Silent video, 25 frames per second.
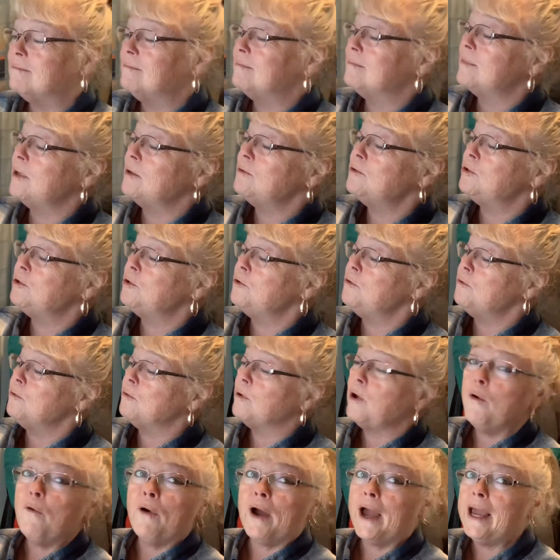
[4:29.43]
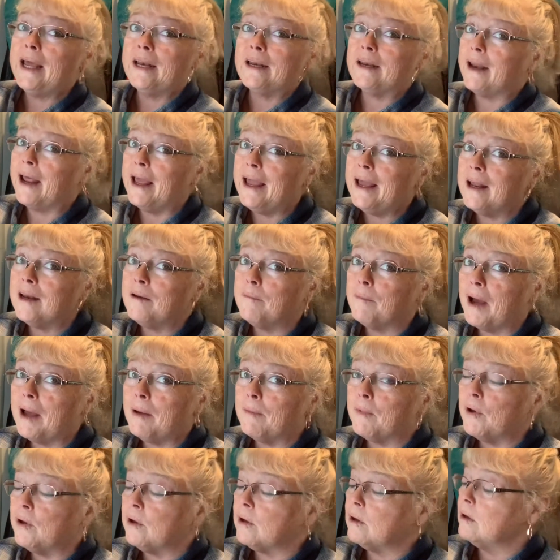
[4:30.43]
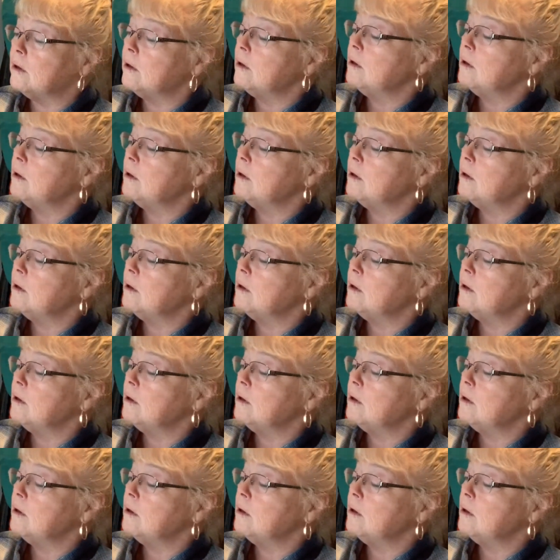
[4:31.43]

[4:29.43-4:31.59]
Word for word: Those two go hand in hand in my book.